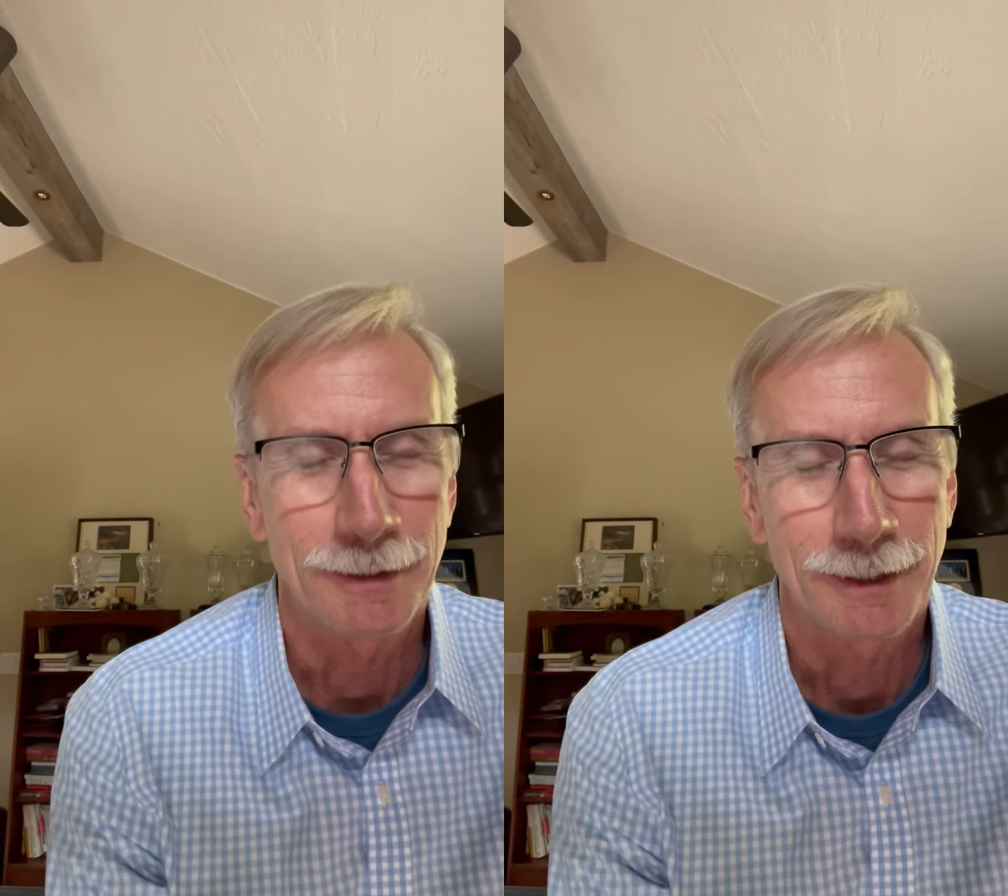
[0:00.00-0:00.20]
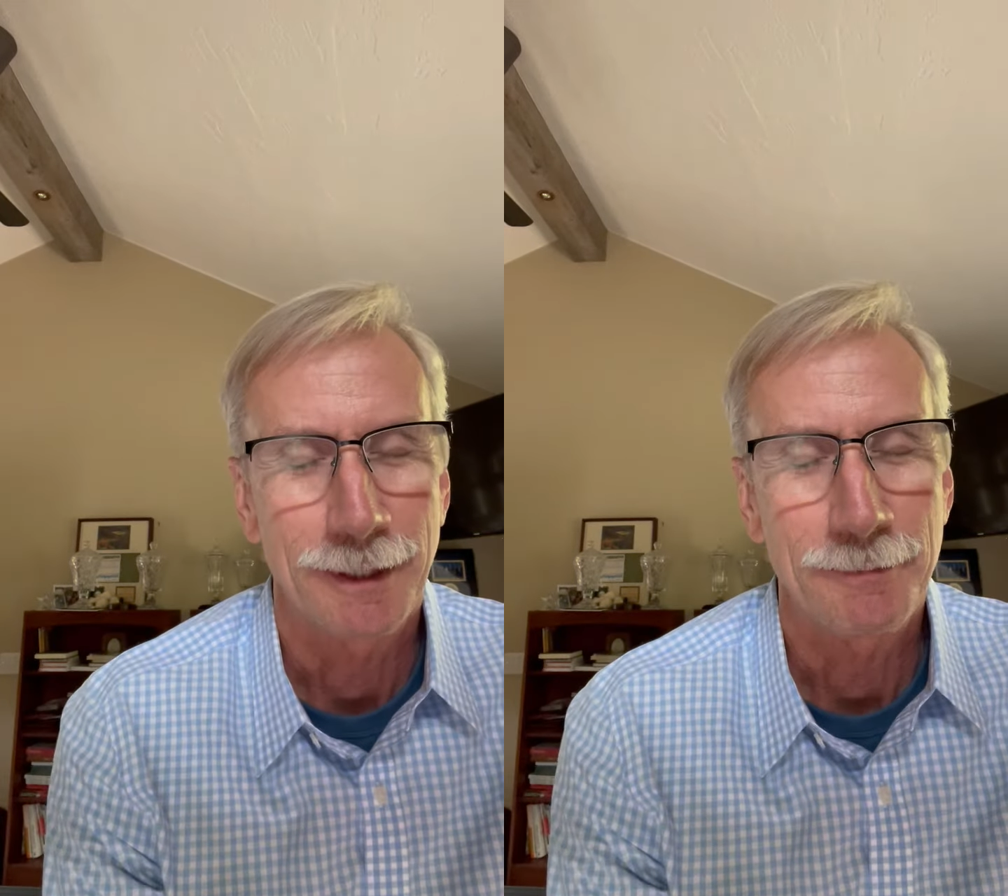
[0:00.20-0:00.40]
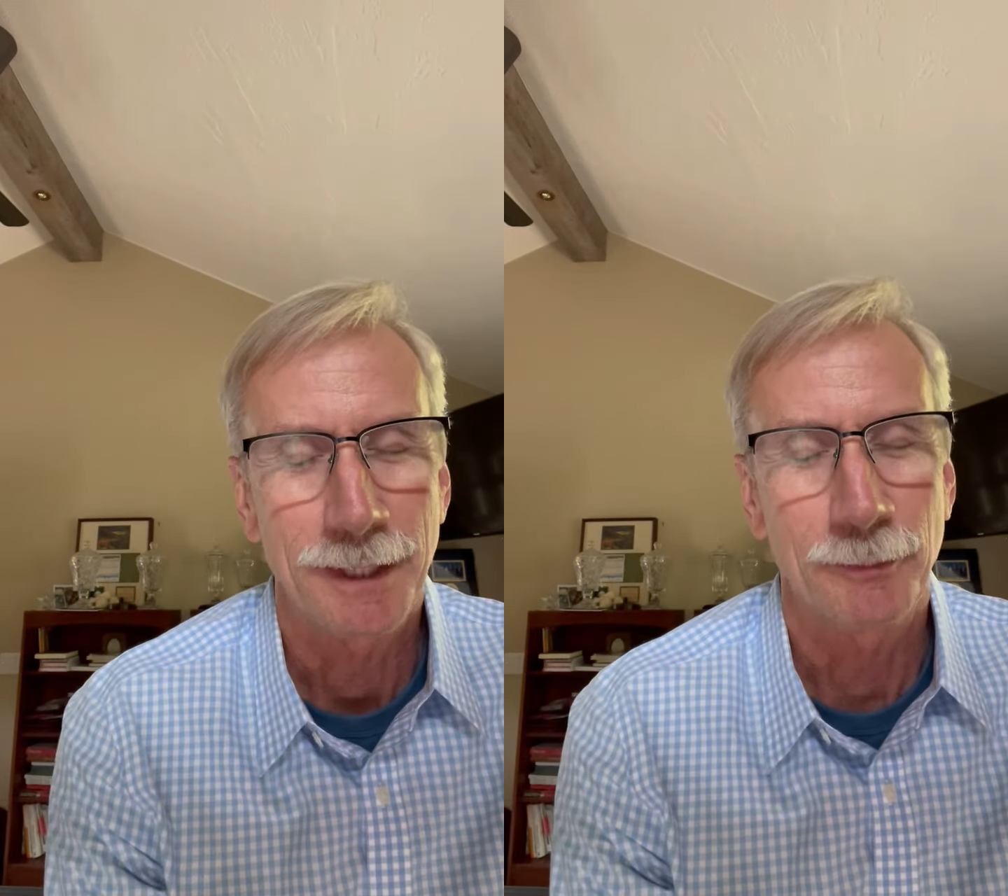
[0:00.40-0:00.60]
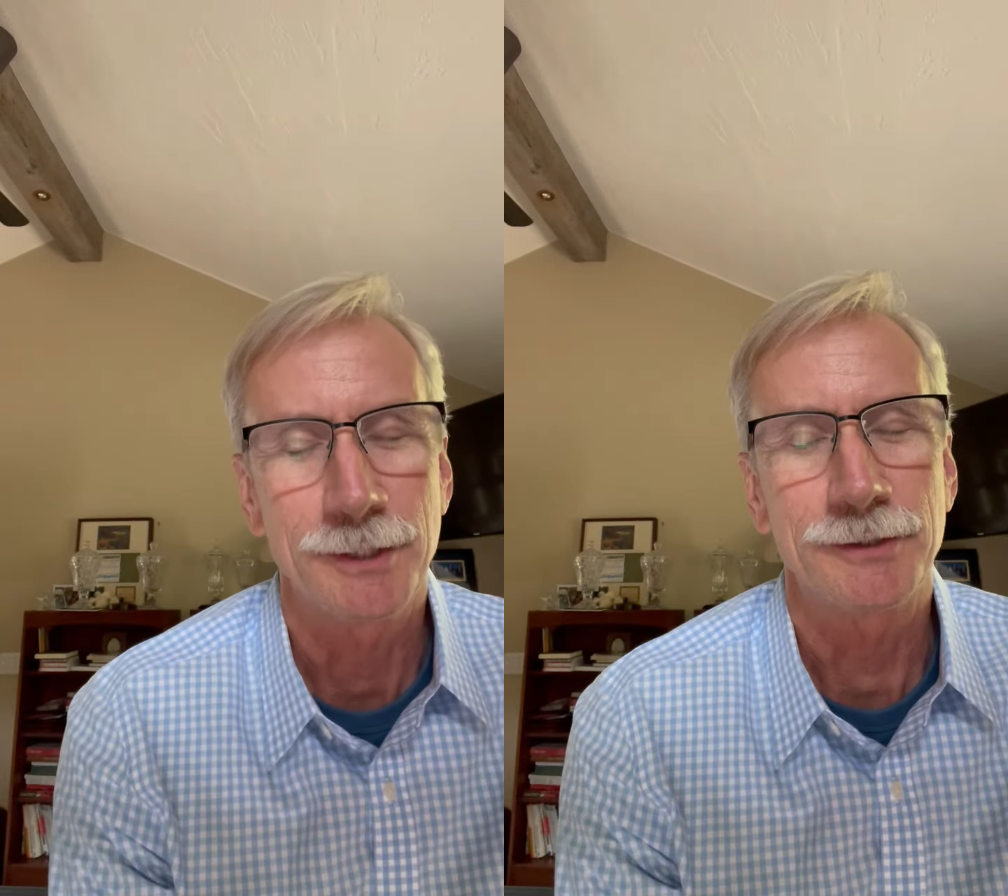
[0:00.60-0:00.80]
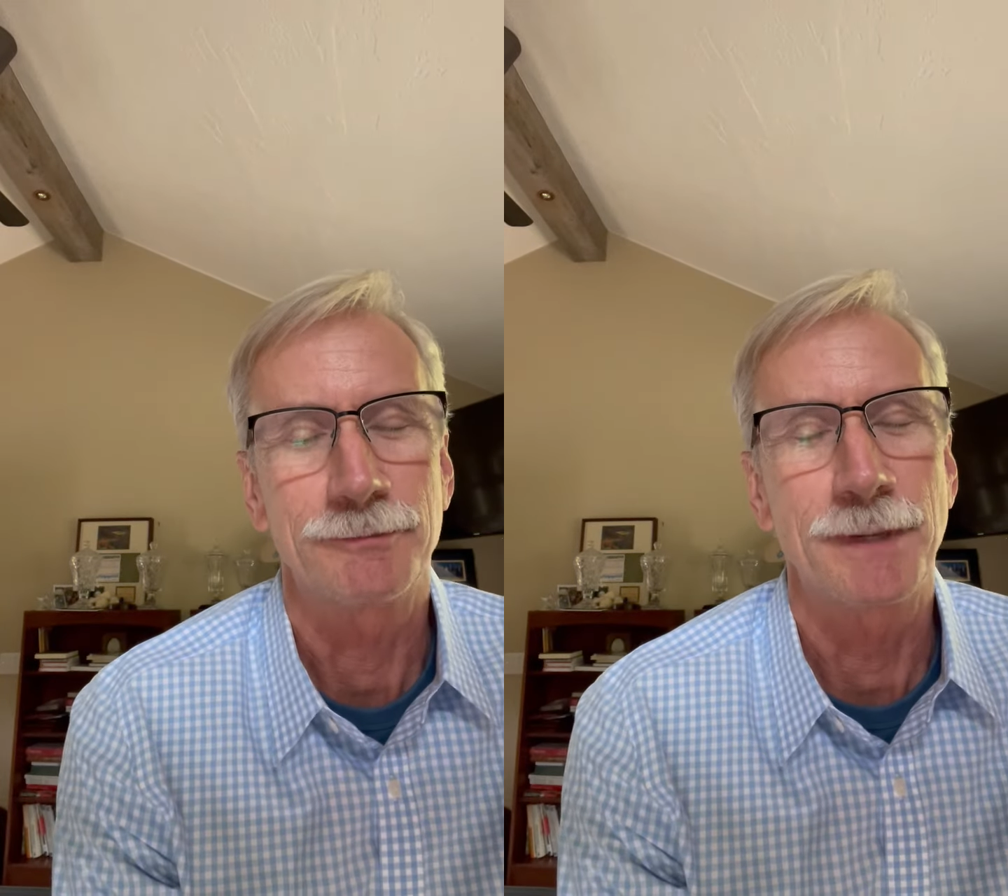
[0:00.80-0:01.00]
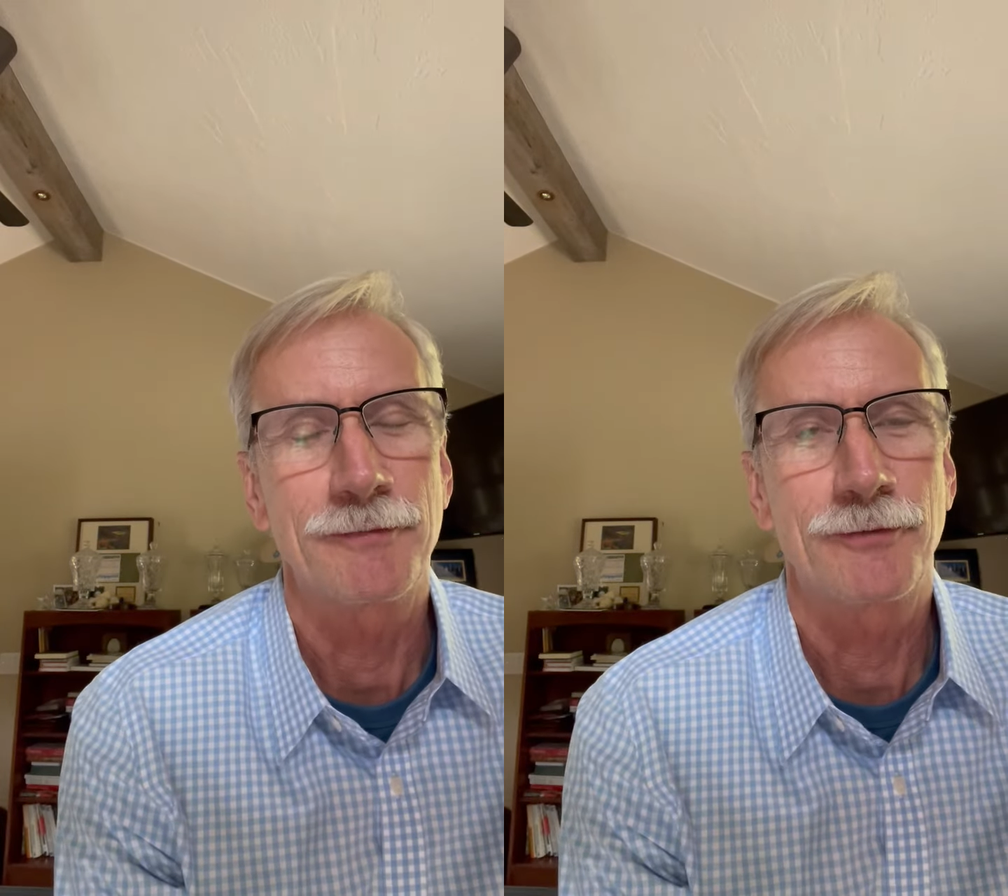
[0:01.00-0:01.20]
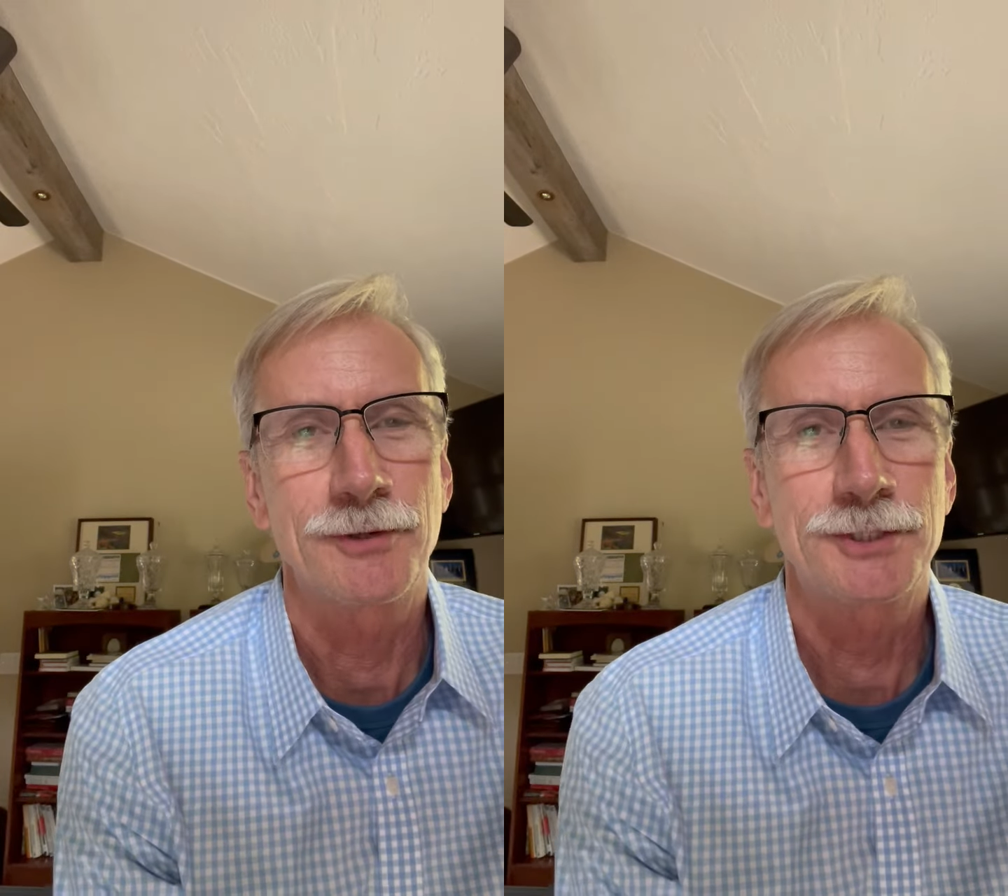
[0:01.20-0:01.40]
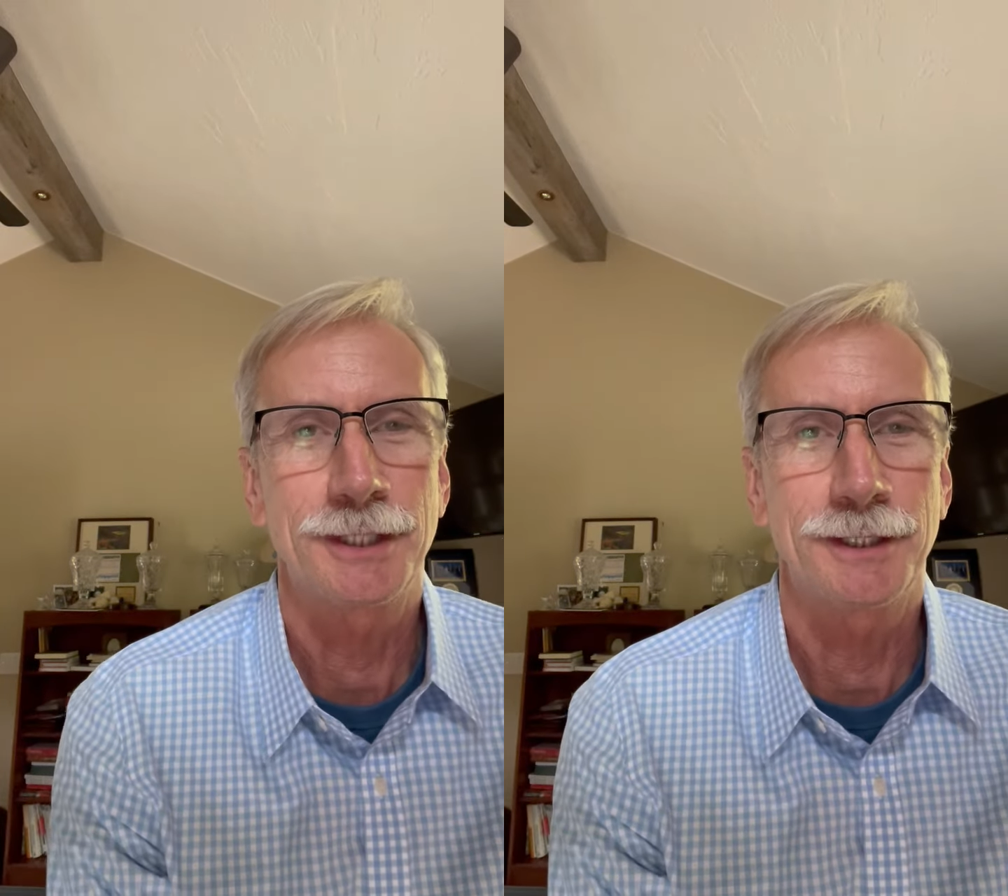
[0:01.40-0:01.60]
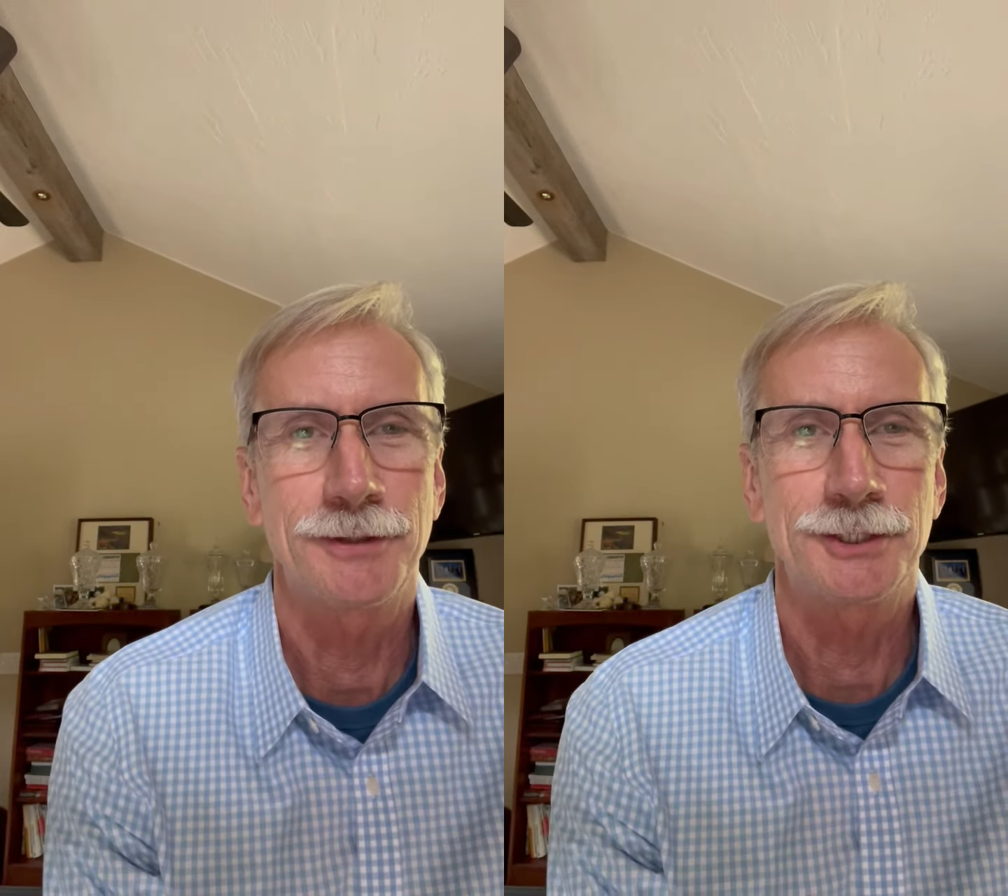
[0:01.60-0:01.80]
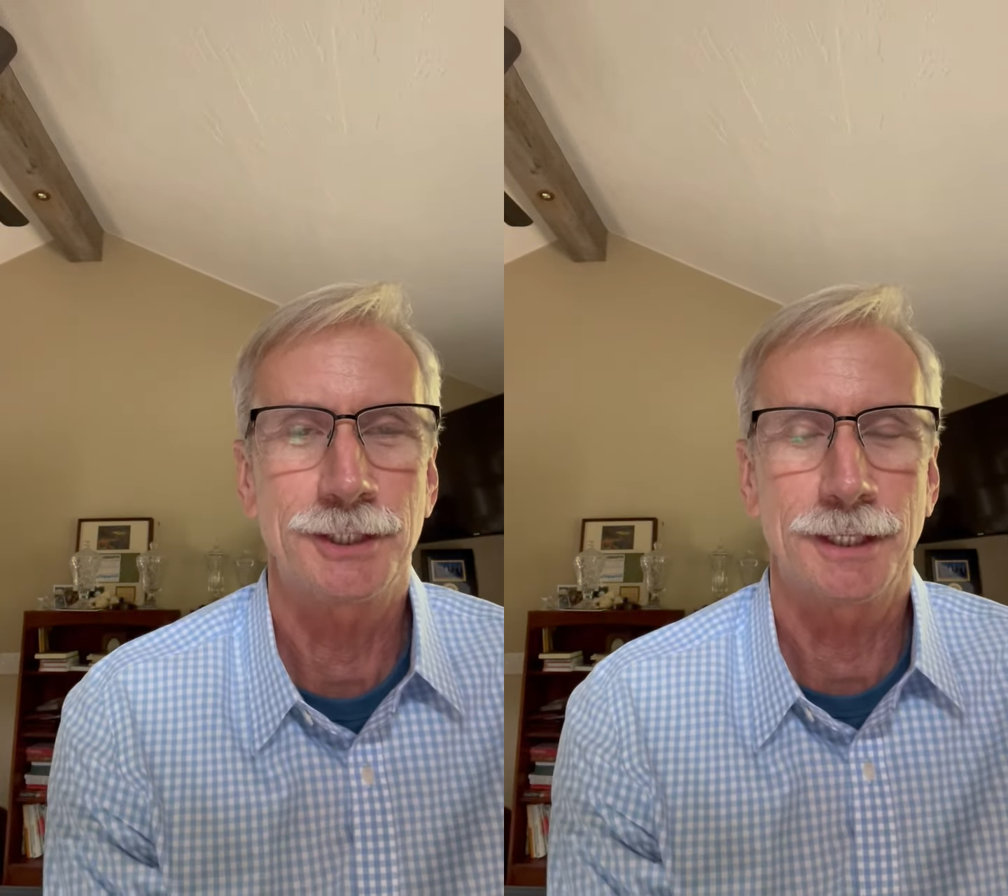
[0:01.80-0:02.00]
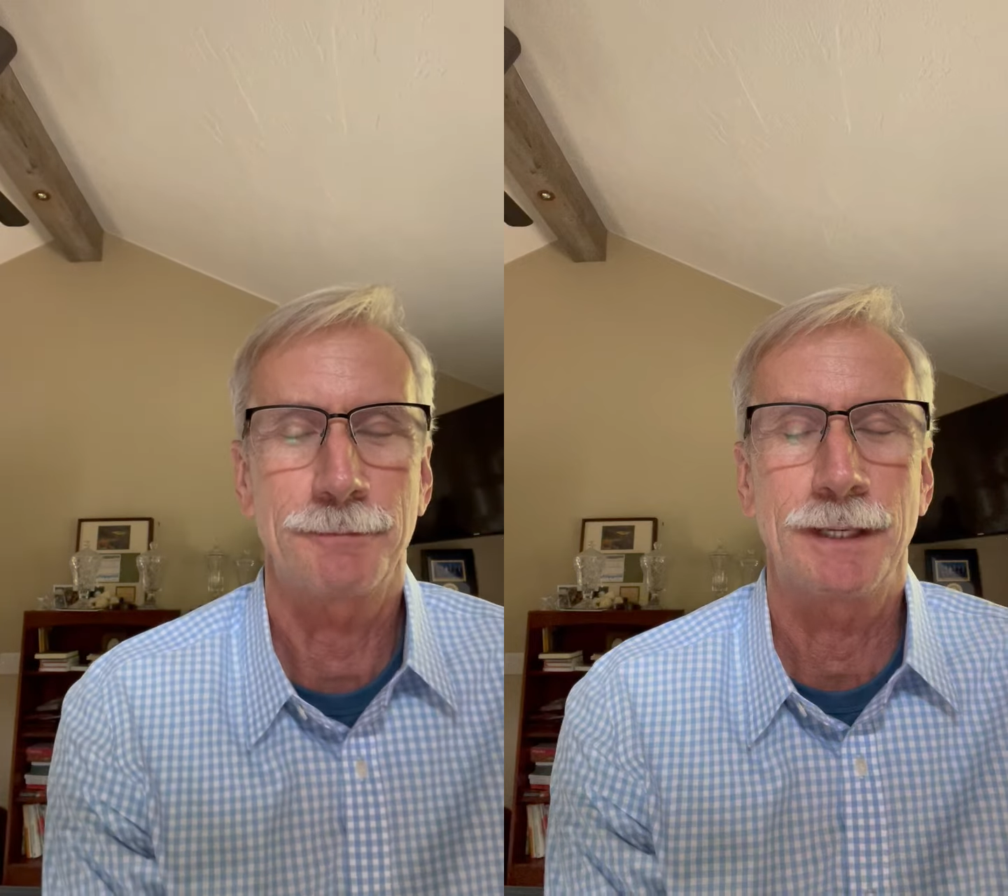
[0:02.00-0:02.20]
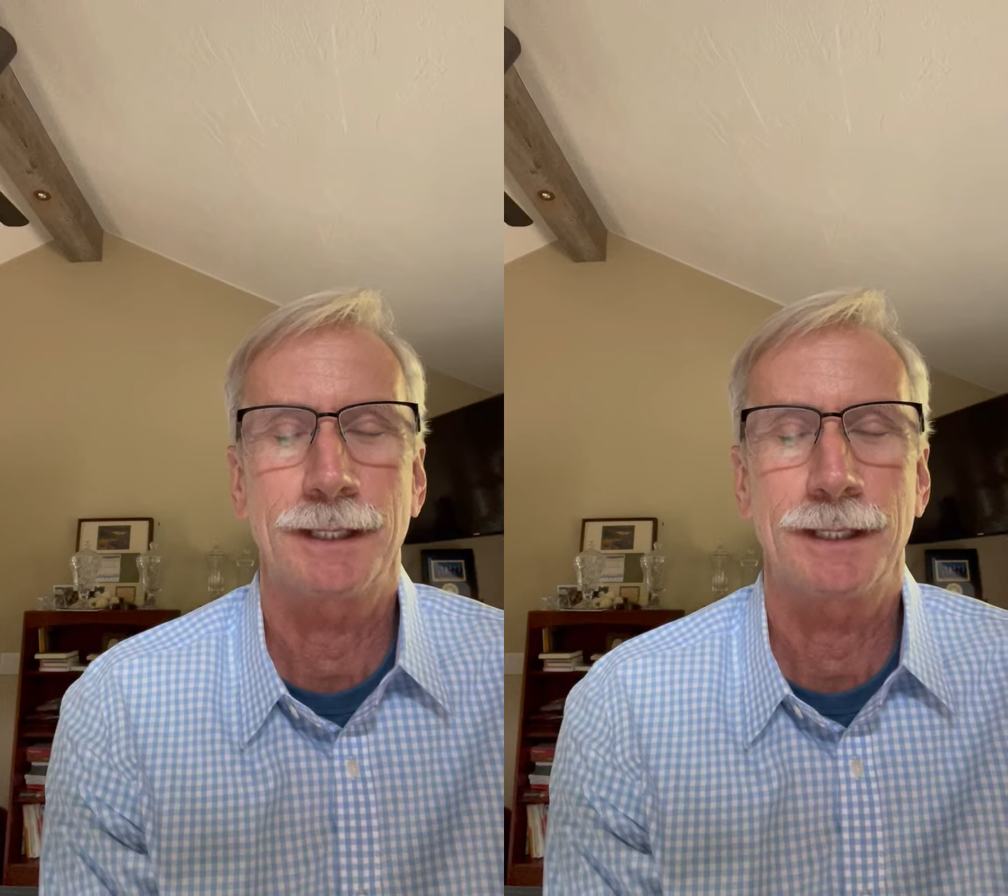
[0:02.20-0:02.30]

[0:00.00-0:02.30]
memories of my first day on the job